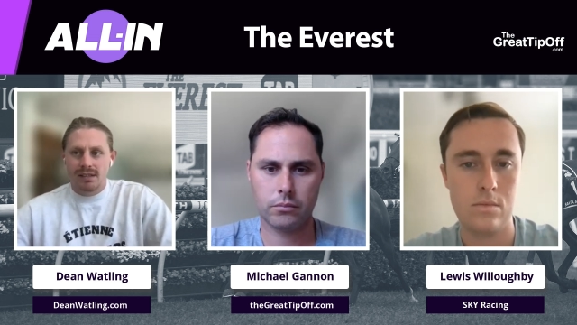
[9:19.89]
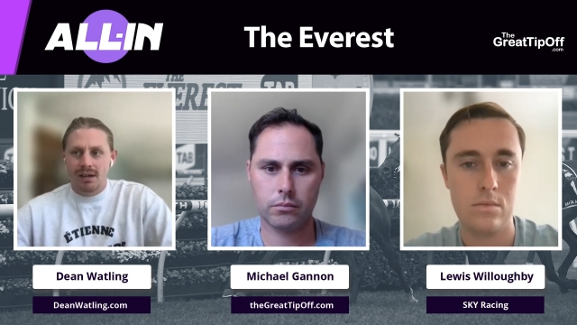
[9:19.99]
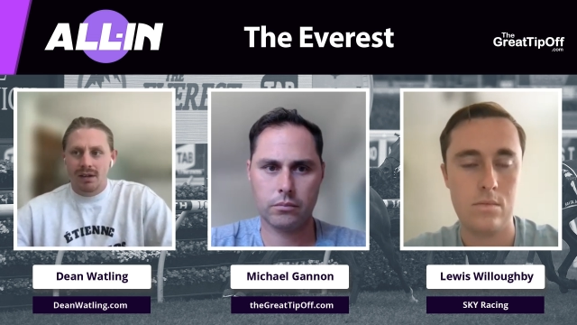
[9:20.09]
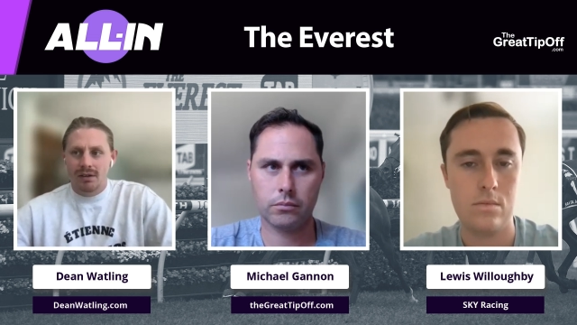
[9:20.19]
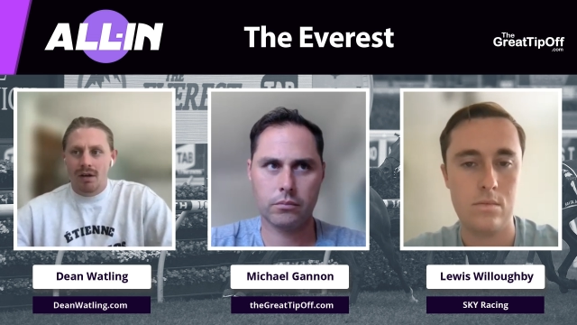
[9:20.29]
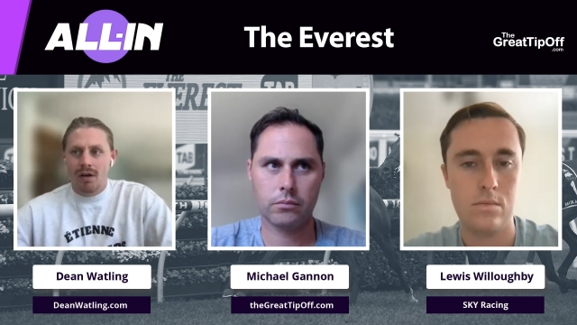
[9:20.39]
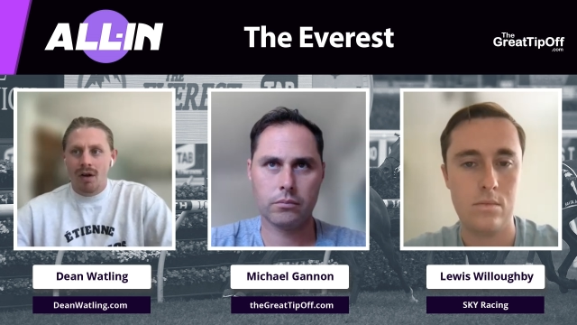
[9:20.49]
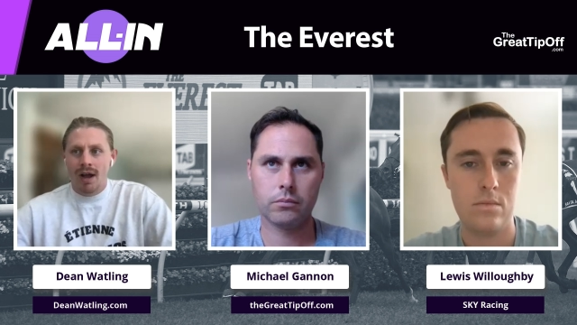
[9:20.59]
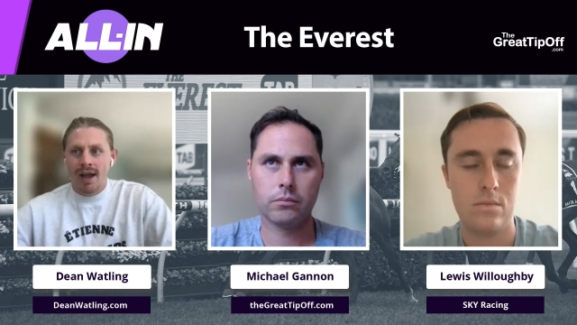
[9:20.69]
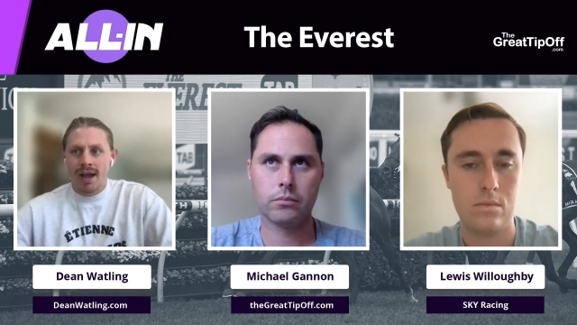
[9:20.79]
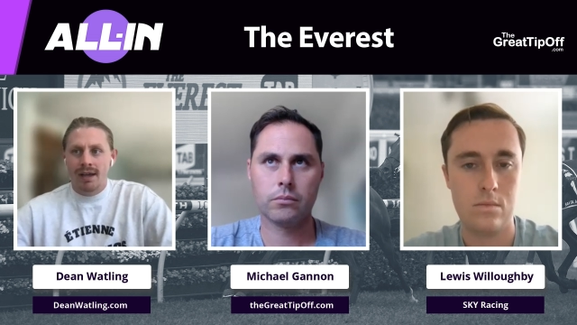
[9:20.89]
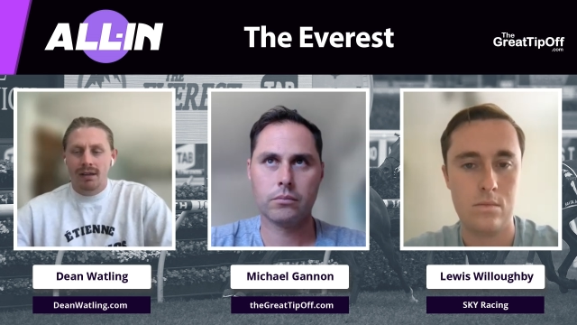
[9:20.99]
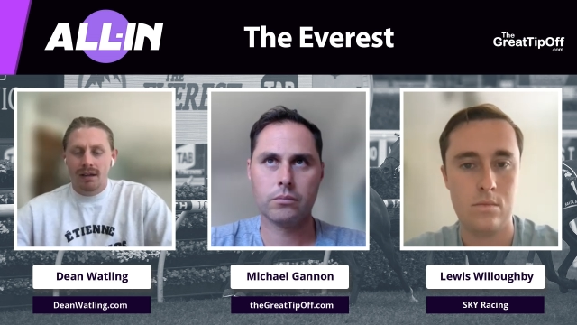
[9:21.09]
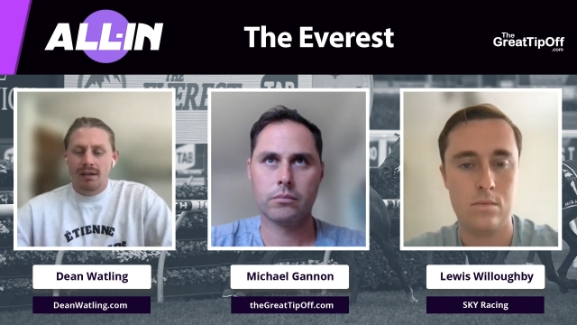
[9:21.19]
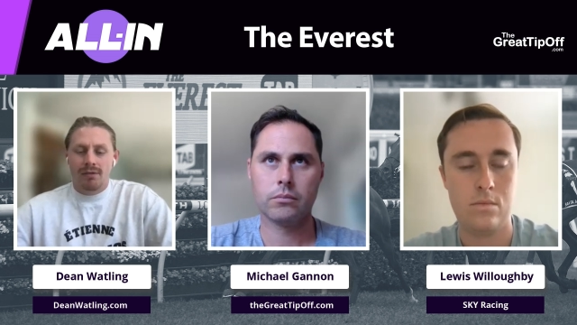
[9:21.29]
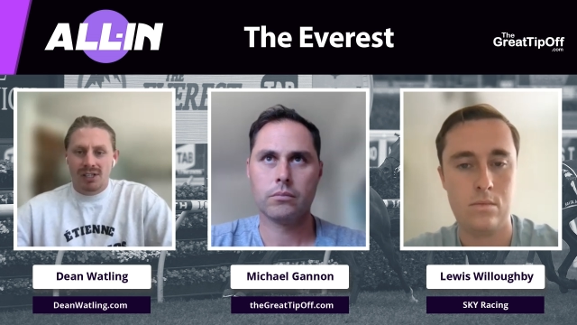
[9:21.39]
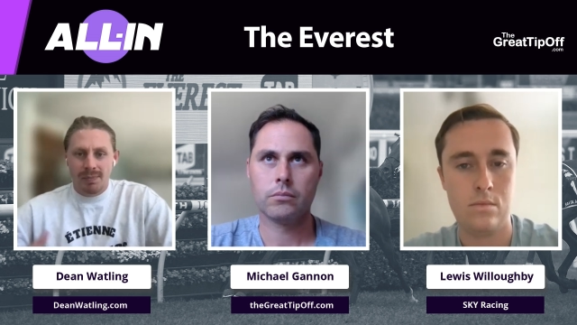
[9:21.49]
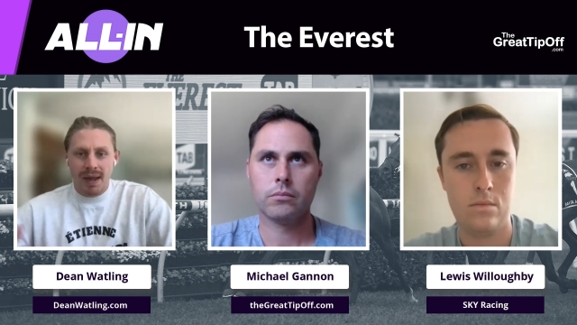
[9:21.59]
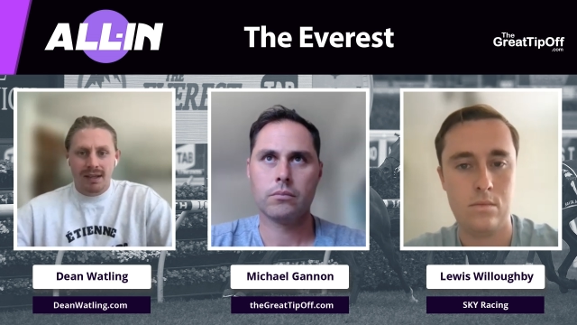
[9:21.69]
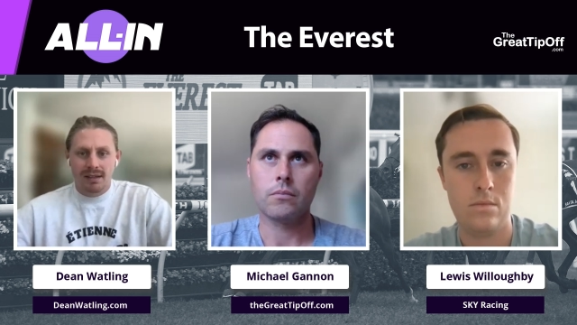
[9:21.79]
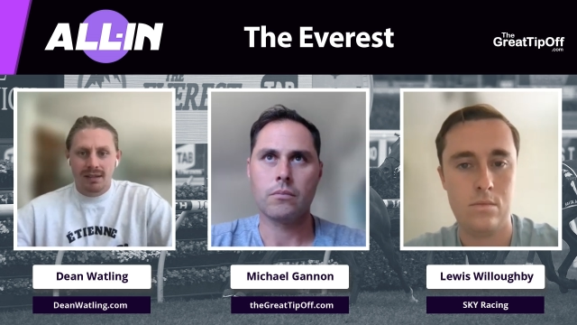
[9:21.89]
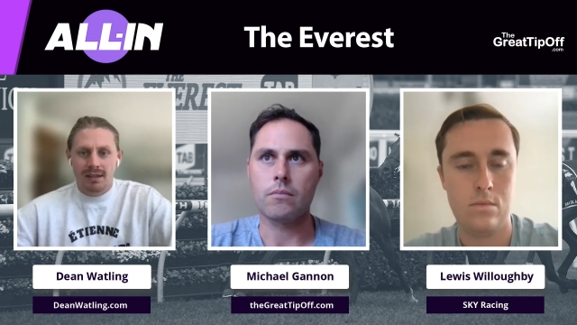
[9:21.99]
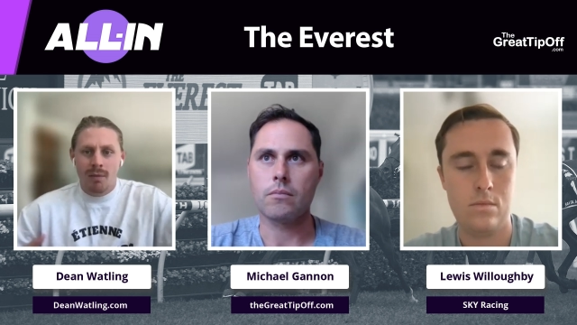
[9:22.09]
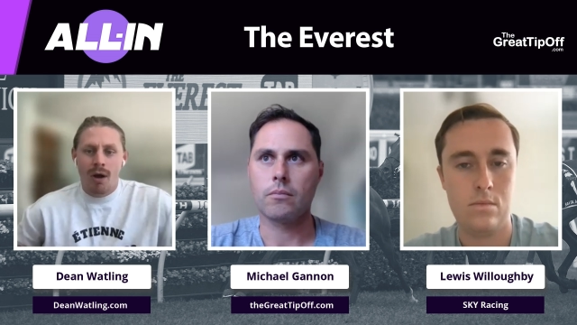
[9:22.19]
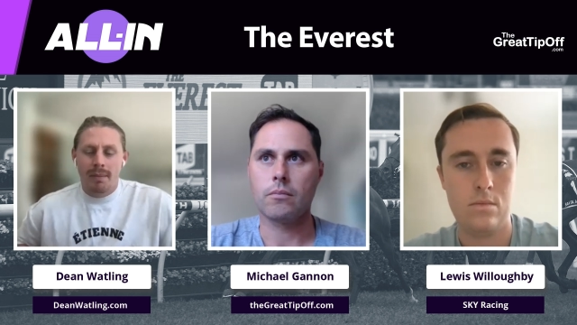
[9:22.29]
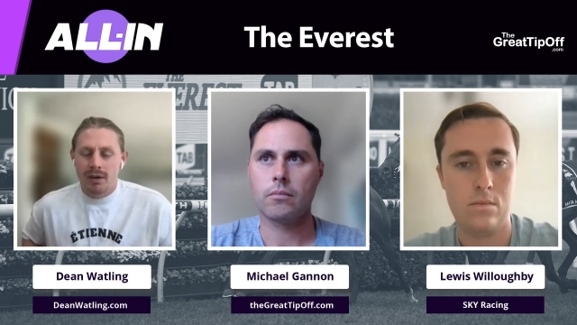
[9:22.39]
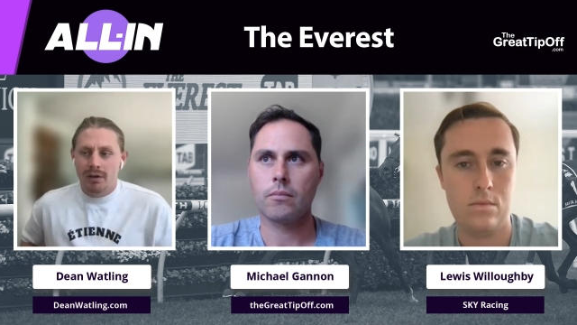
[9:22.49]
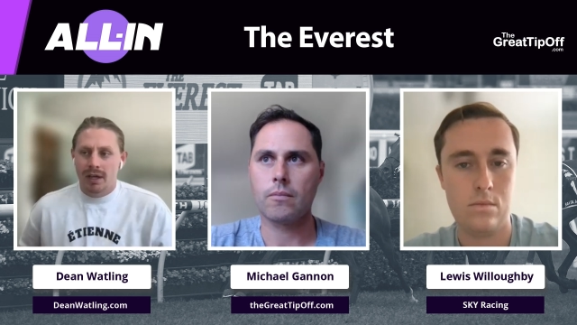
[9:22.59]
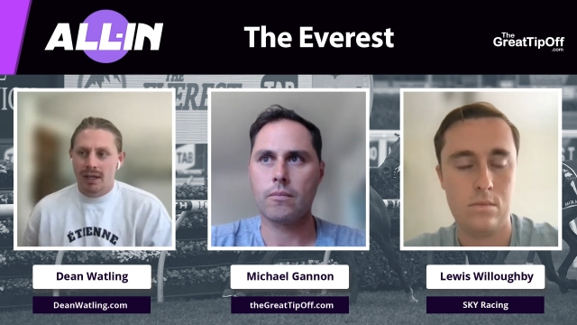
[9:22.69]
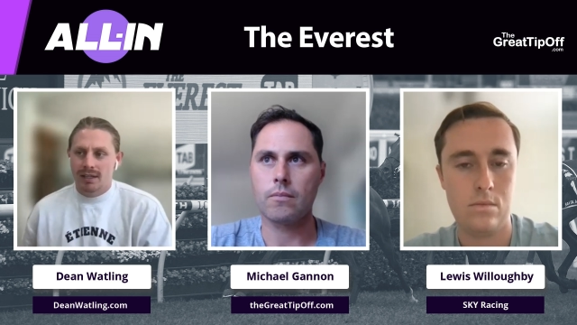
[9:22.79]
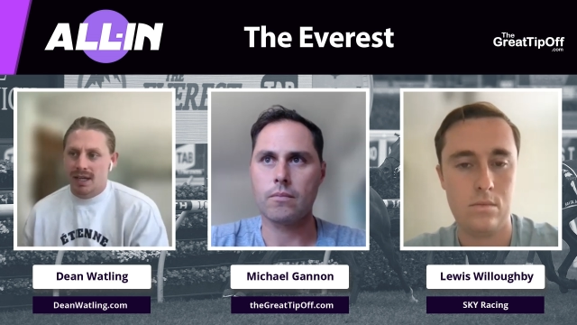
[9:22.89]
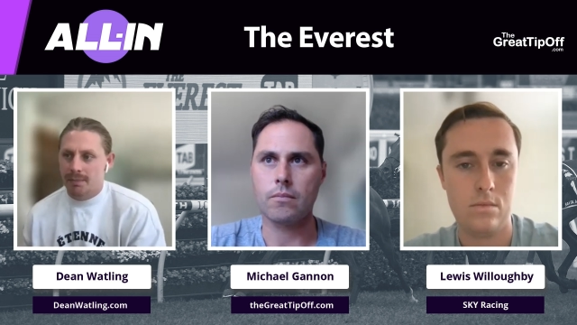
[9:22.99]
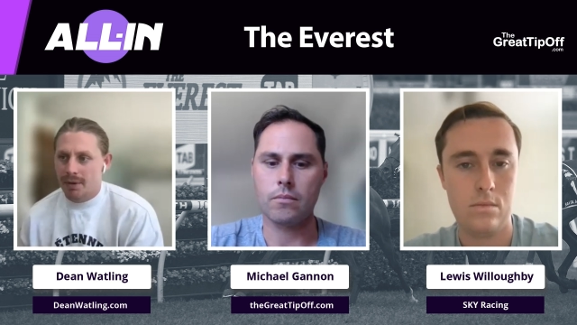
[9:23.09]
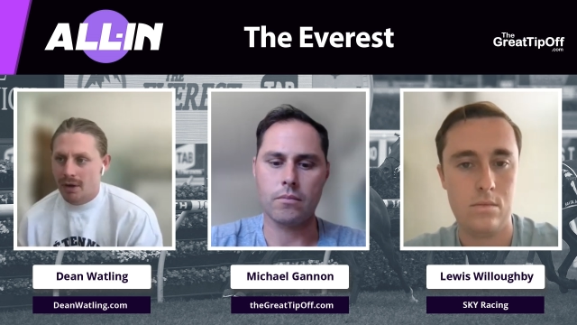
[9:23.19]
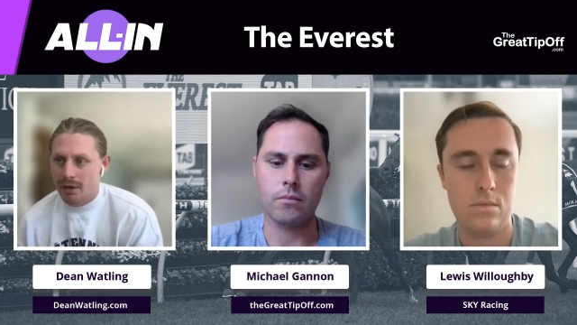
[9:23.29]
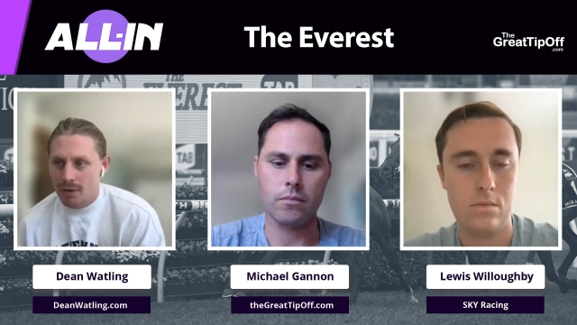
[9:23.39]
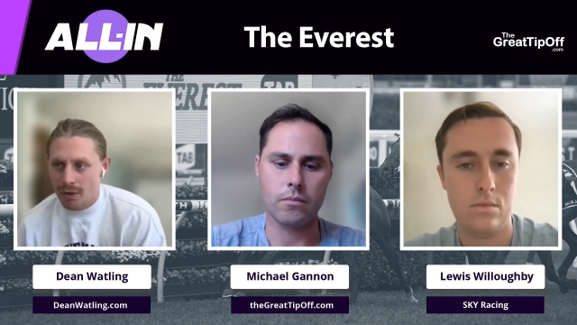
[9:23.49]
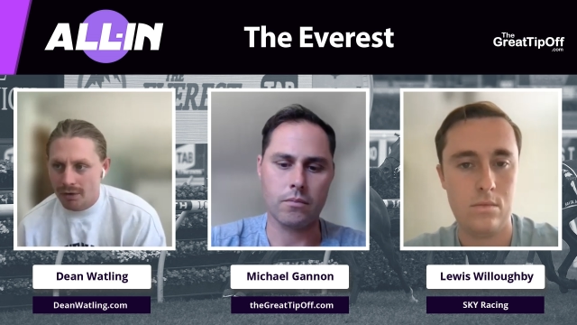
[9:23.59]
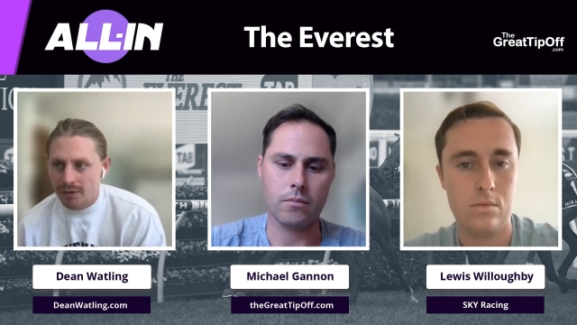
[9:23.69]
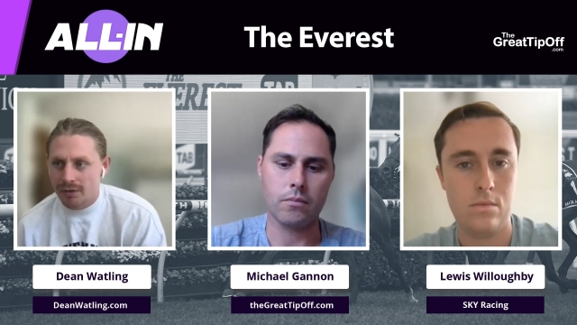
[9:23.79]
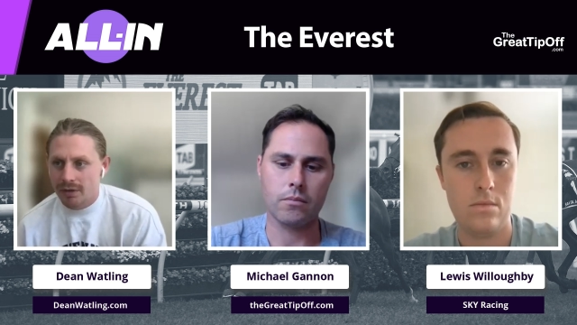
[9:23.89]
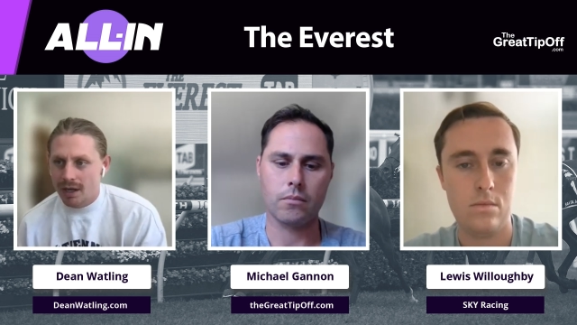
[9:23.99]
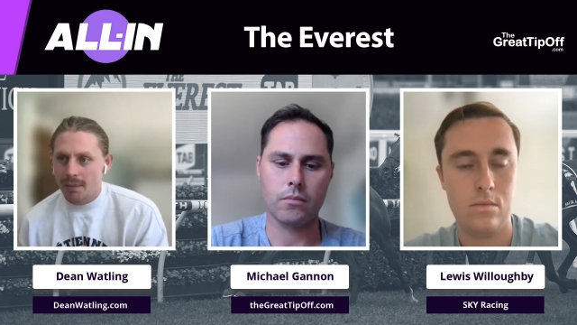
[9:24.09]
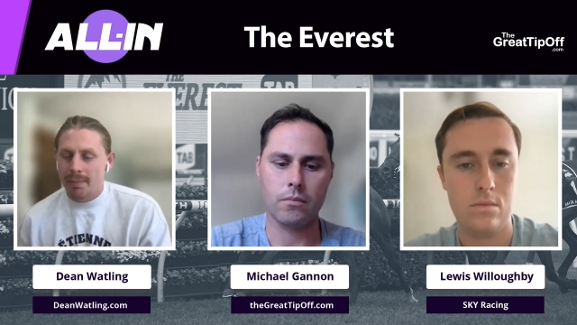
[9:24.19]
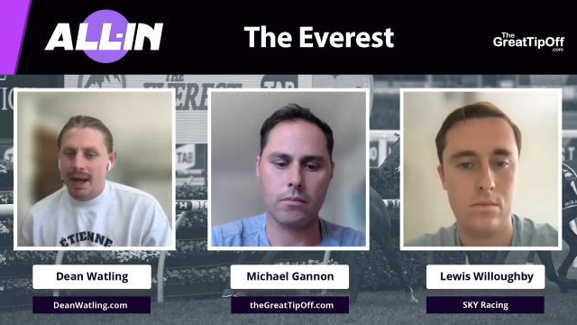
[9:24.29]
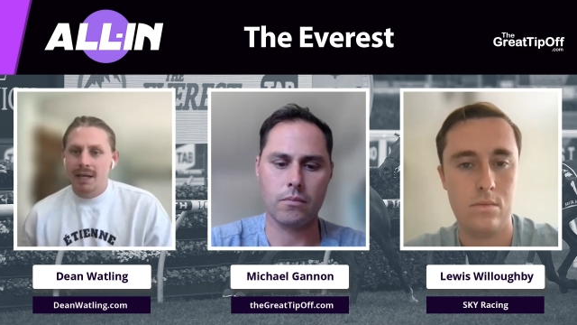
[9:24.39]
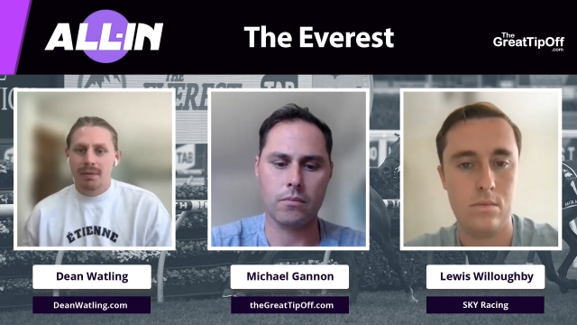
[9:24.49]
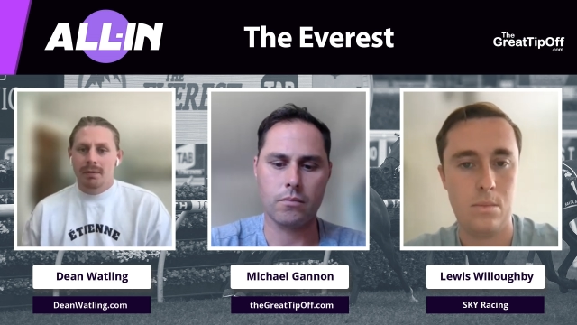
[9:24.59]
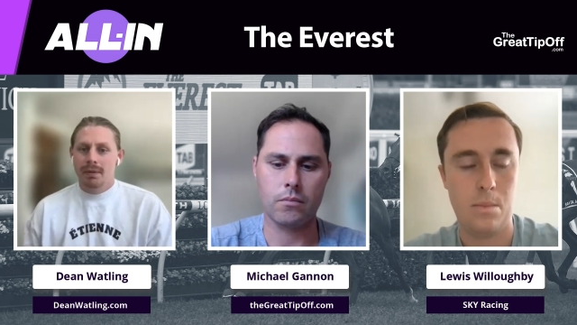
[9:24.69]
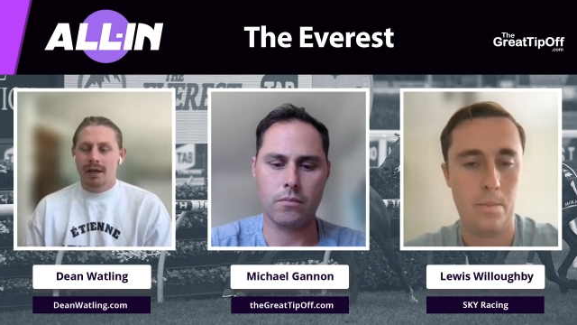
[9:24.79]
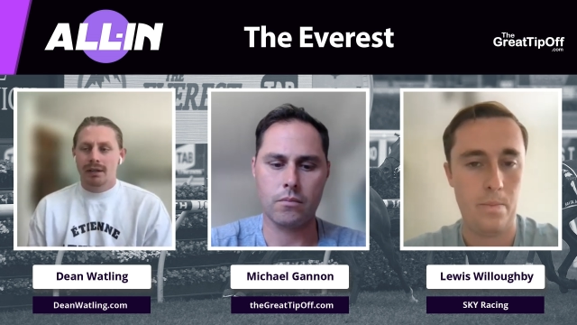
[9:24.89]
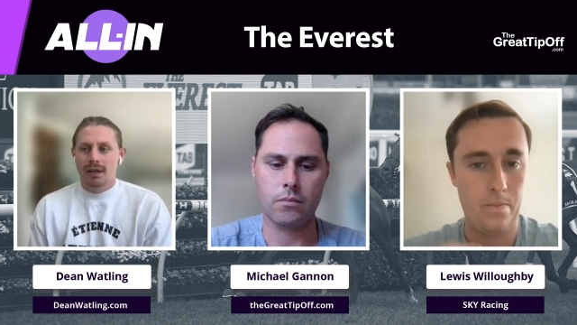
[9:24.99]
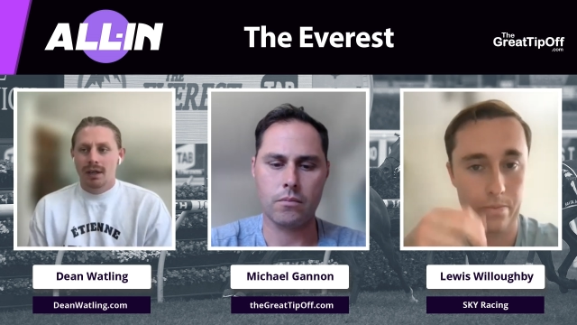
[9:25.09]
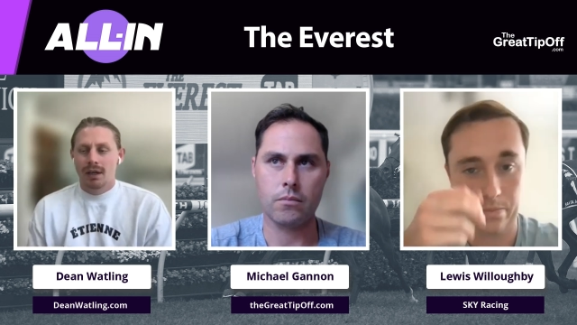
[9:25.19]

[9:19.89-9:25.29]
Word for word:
Speaker 1: So I respect that there might be not any tempo on um, paper, but